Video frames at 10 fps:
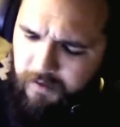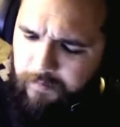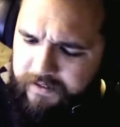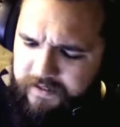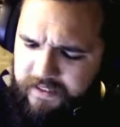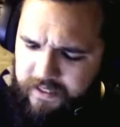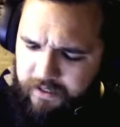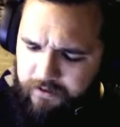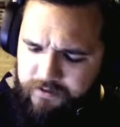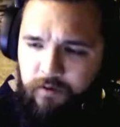But these
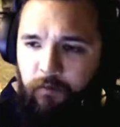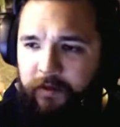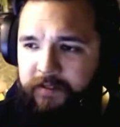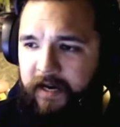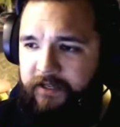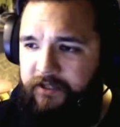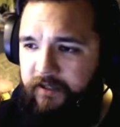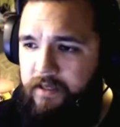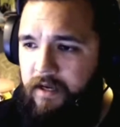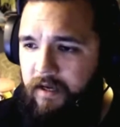anchors are the ones that
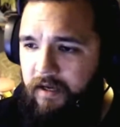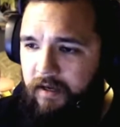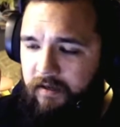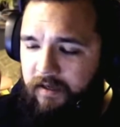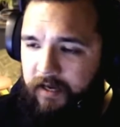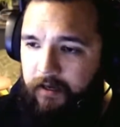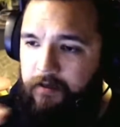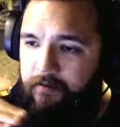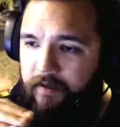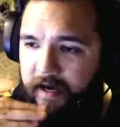actually kind
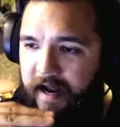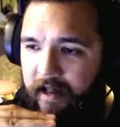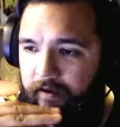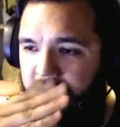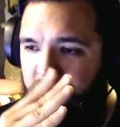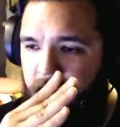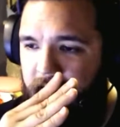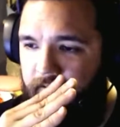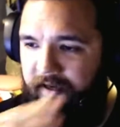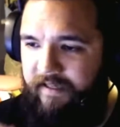of alligator
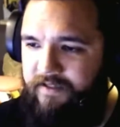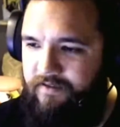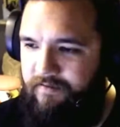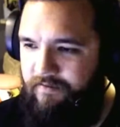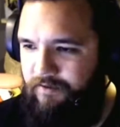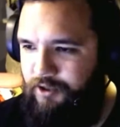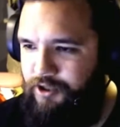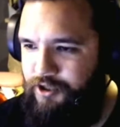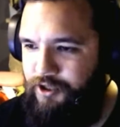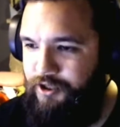out, I guess
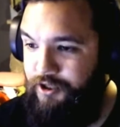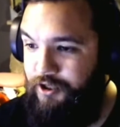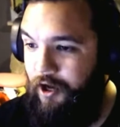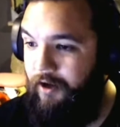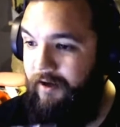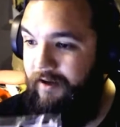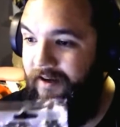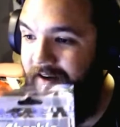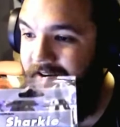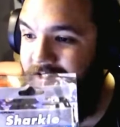shark
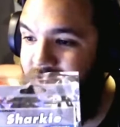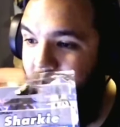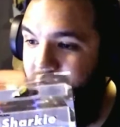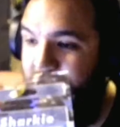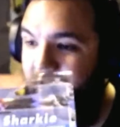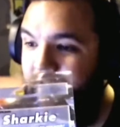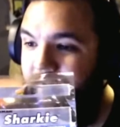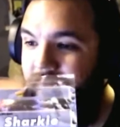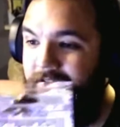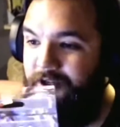out,
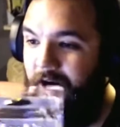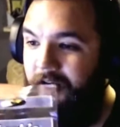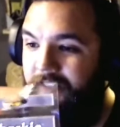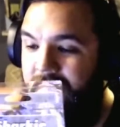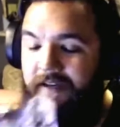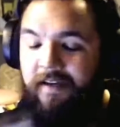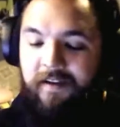sharky.